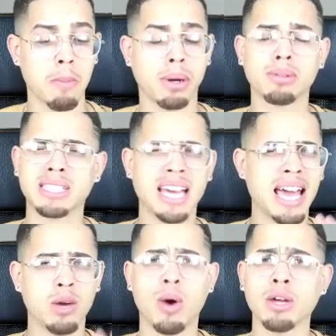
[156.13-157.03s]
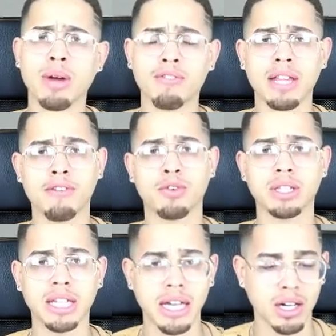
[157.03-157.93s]
But I'm going to say, hey, while you wait for that
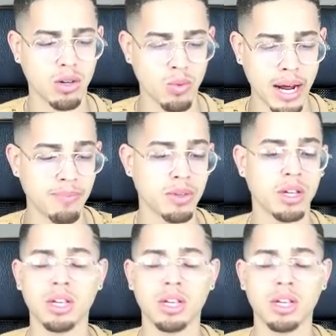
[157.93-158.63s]
free thing, right?